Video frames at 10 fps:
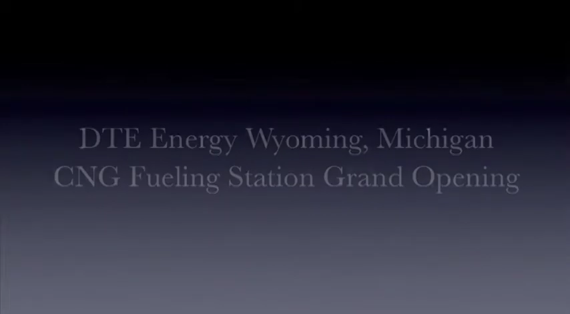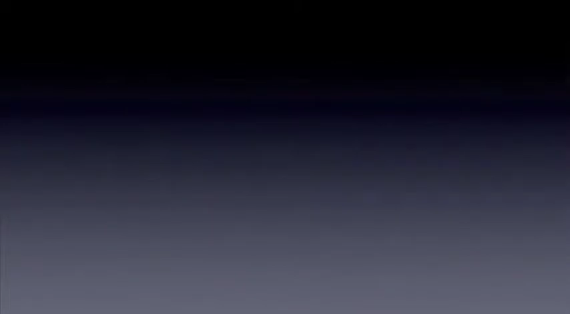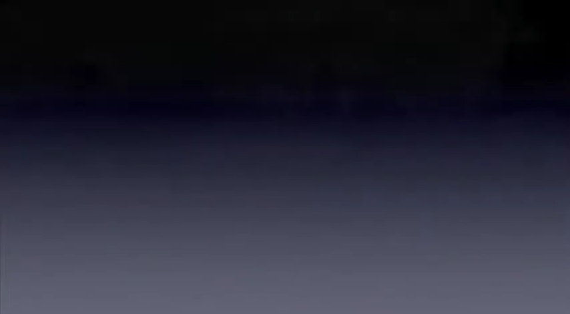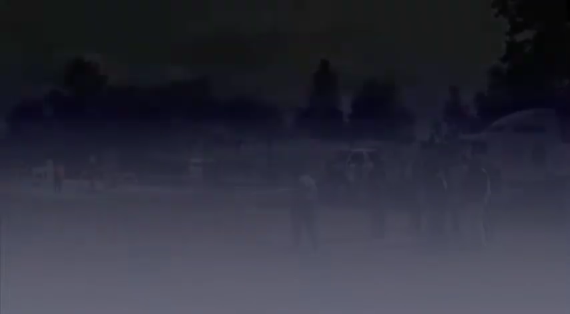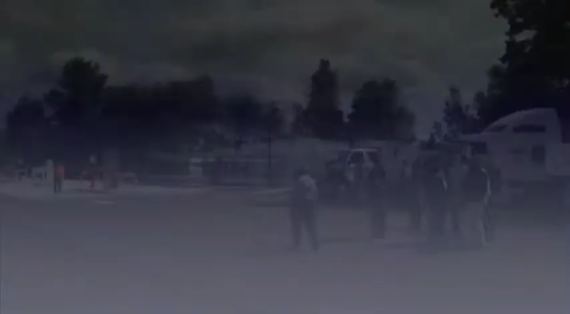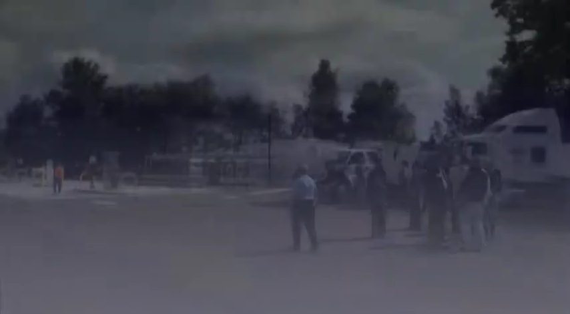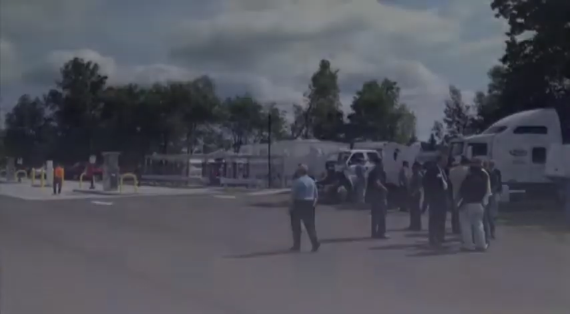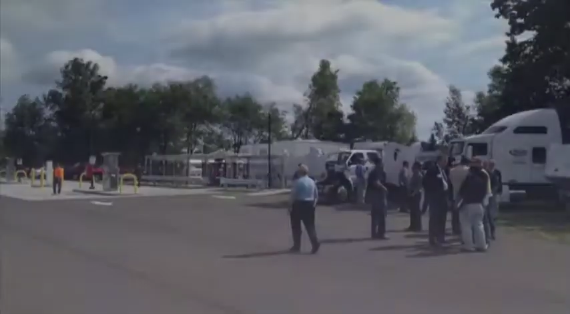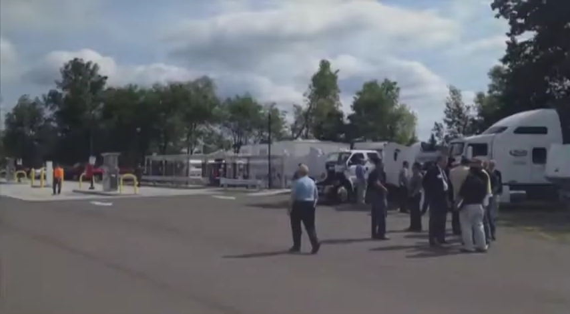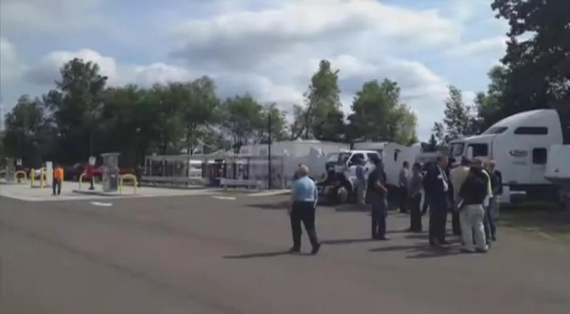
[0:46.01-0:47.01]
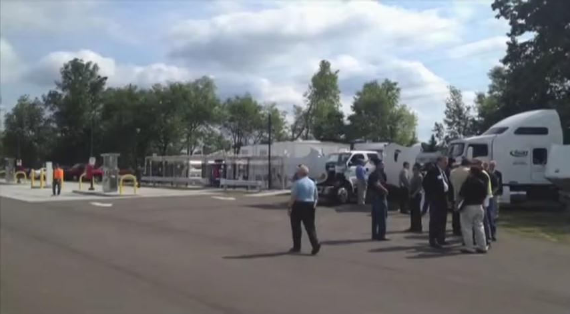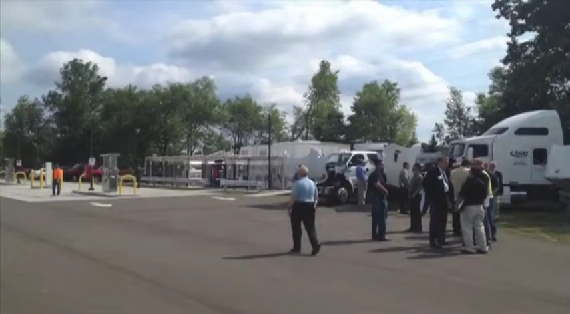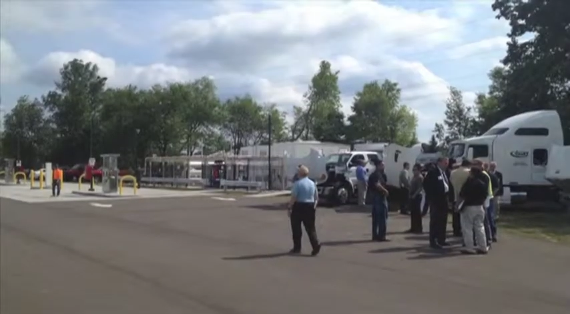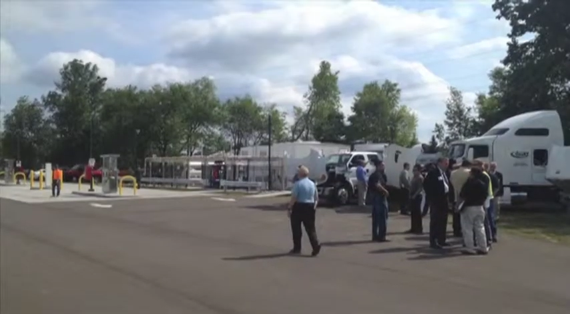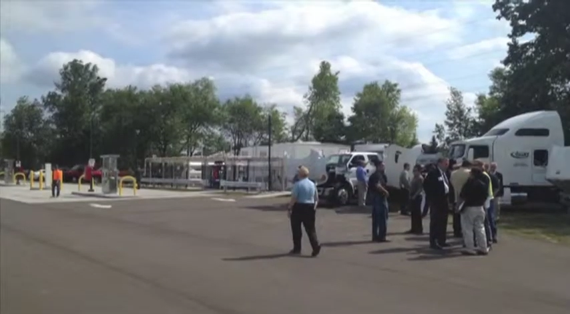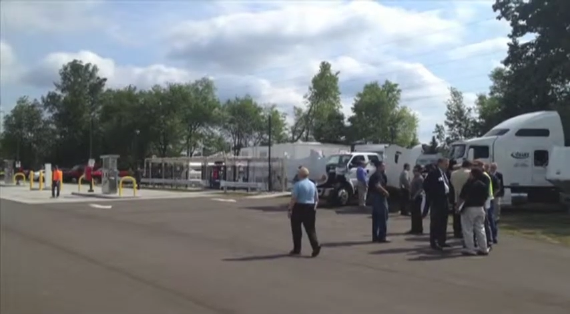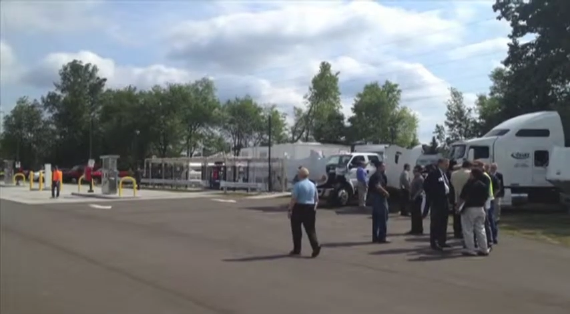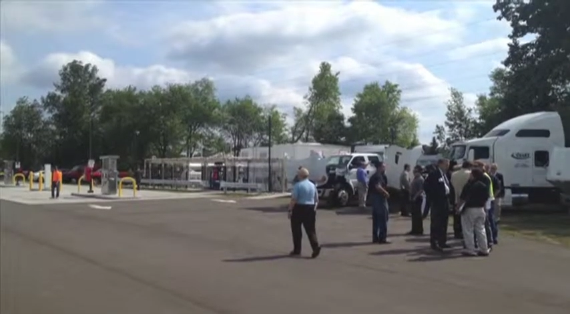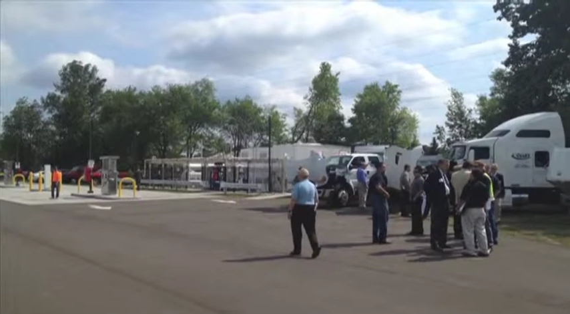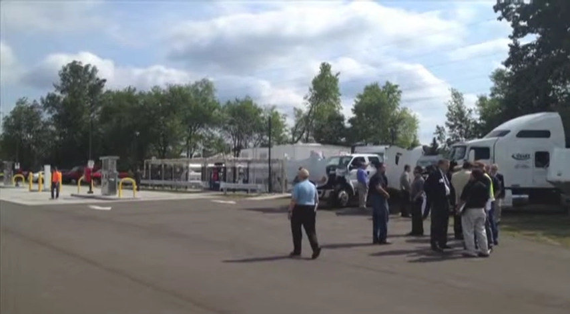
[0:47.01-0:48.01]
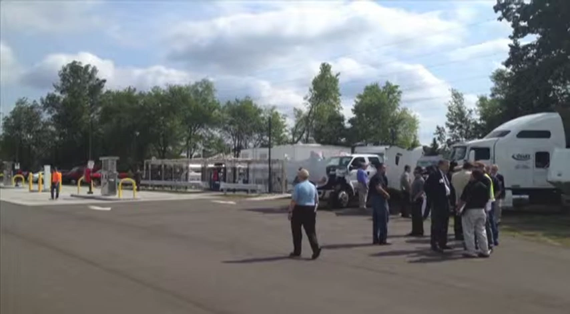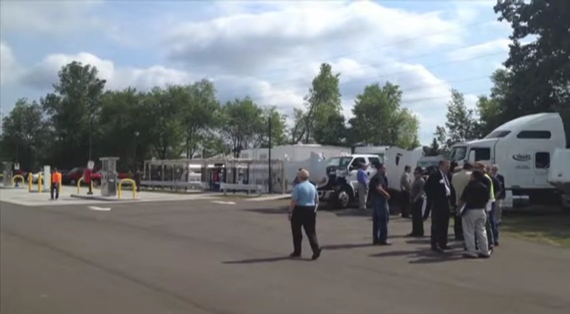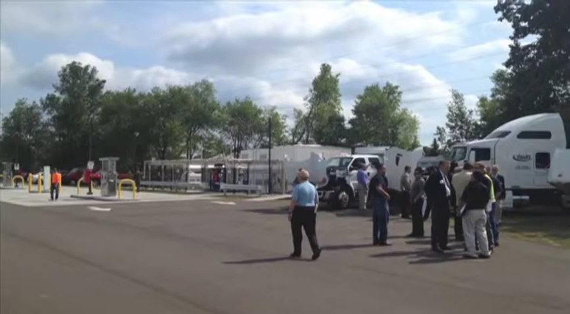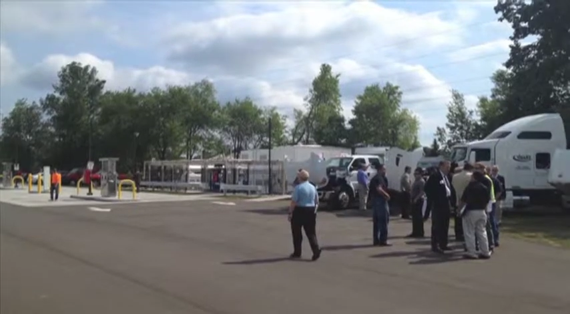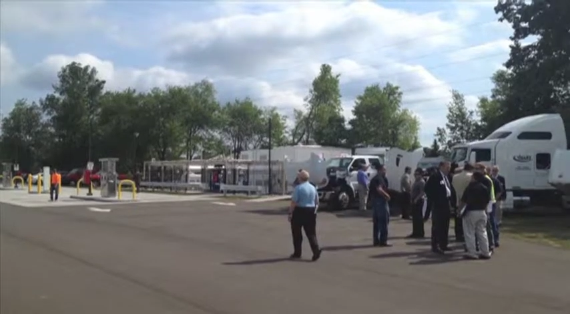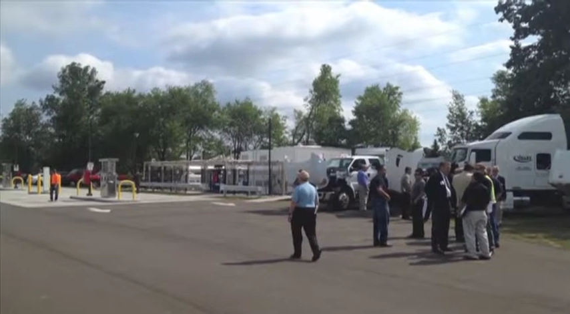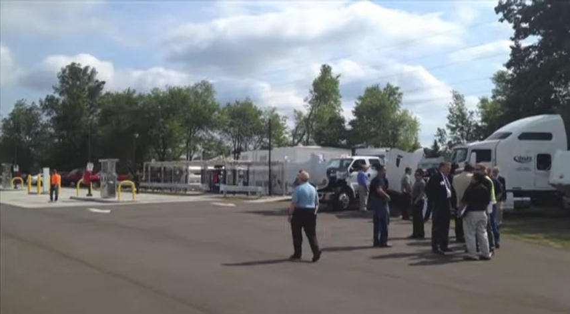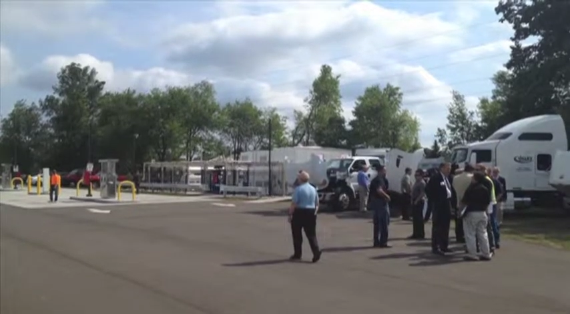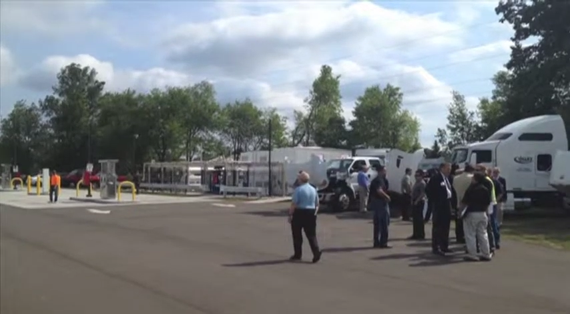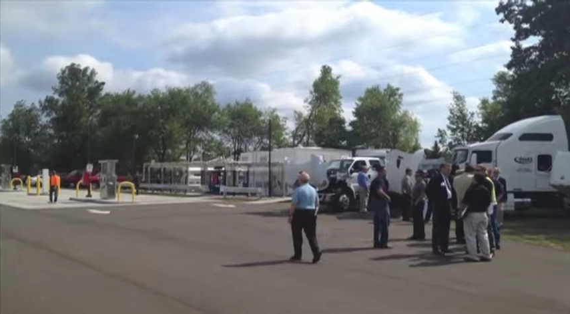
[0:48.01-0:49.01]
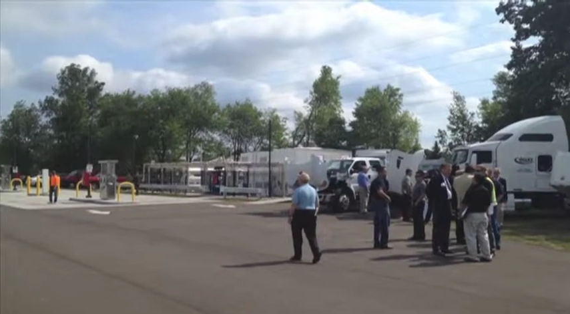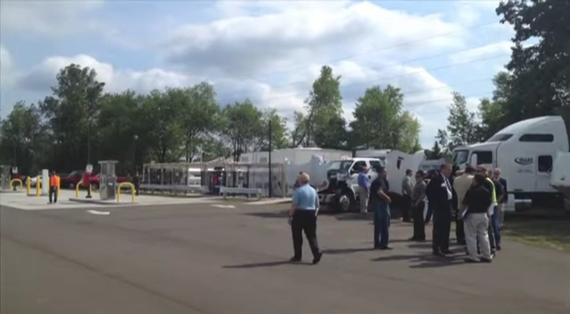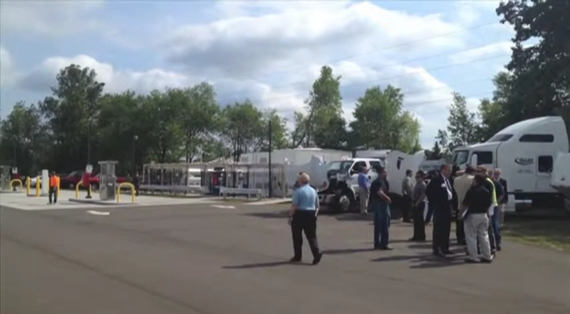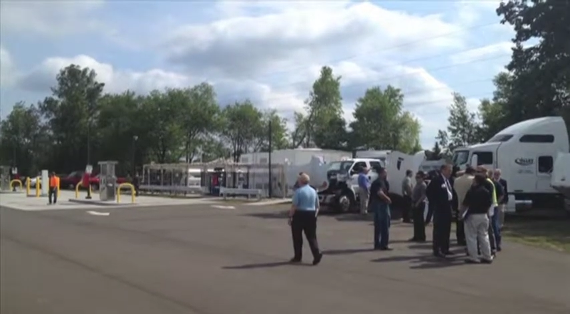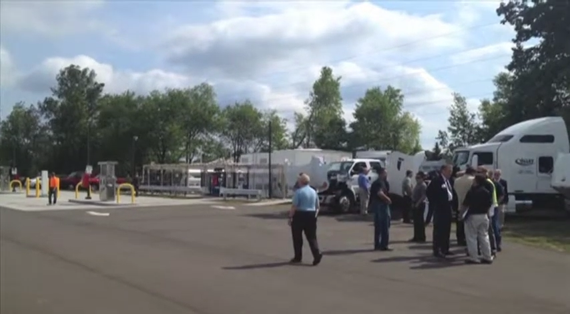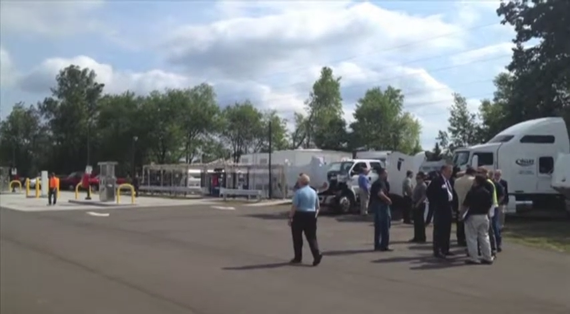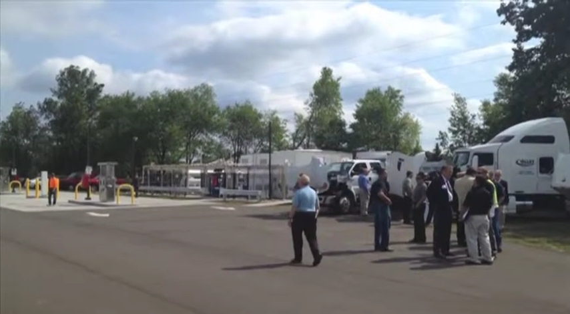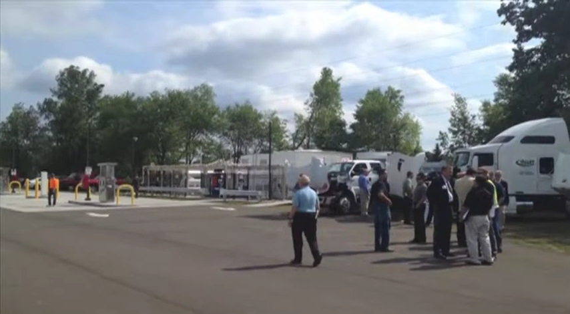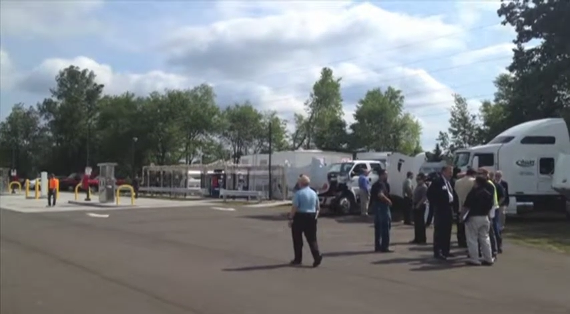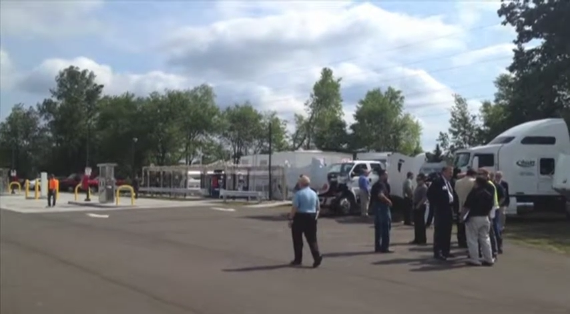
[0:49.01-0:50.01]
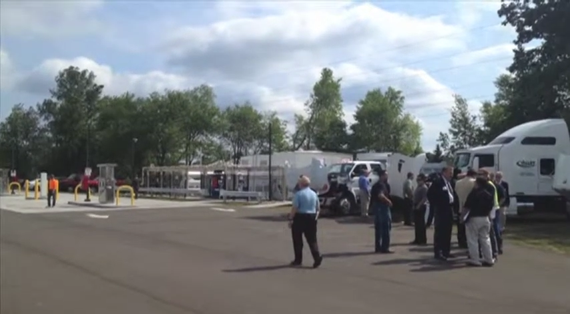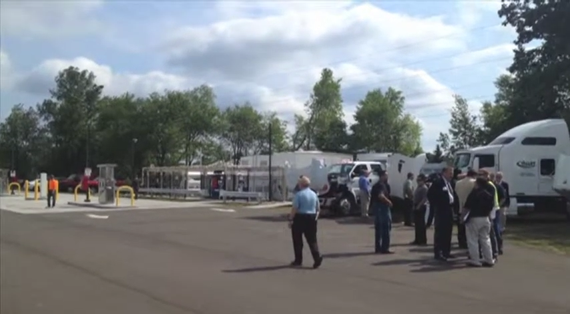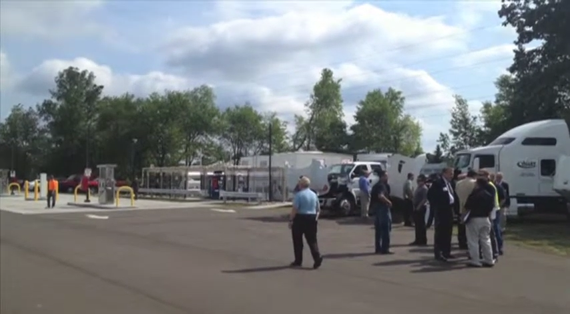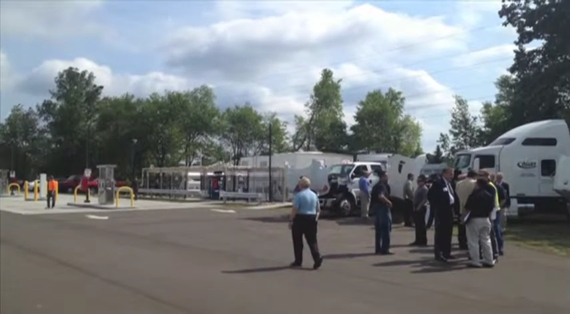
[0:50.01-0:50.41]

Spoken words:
[unreadable: no face in view]